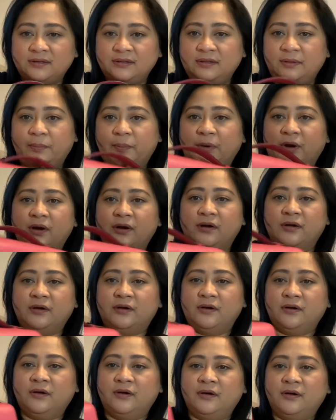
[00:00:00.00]
the
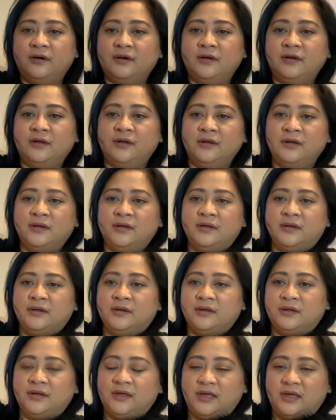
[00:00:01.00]
Parker,
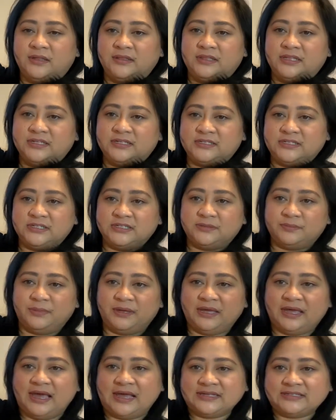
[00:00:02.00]
and this is my
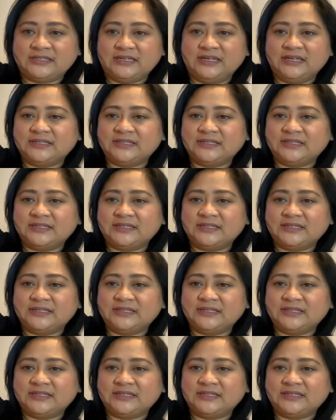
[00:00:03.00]
Cassie.